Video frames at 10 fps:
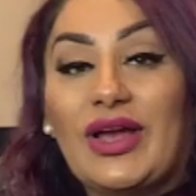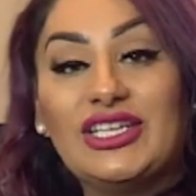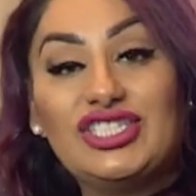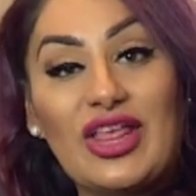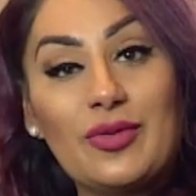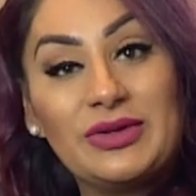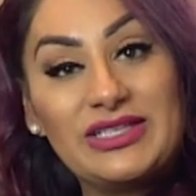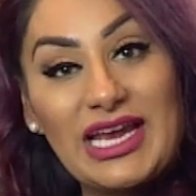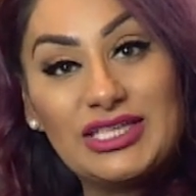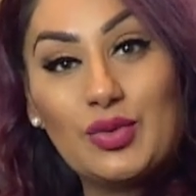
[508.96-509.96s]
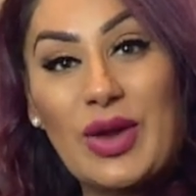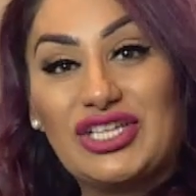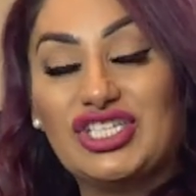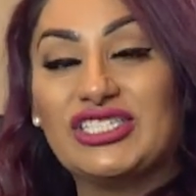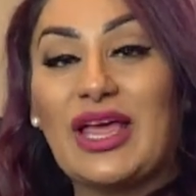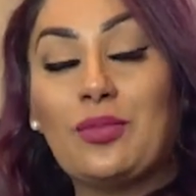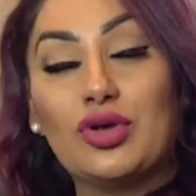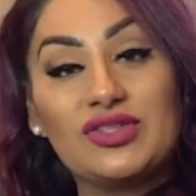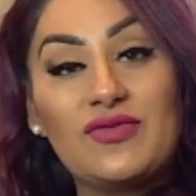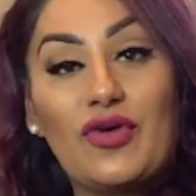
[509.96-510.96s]
going to check the potato wedges. I
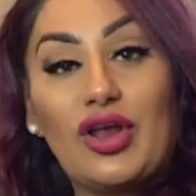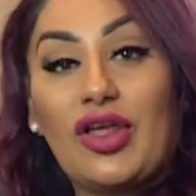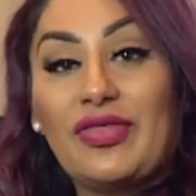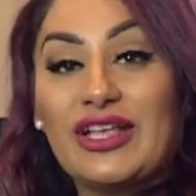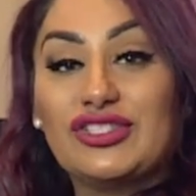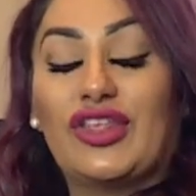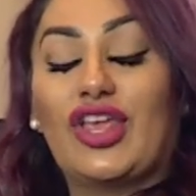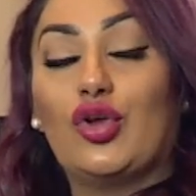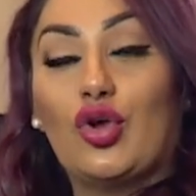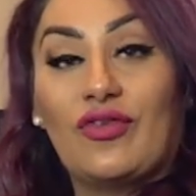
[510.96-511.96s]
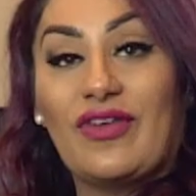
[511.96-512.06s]
put some foil on there so they can cook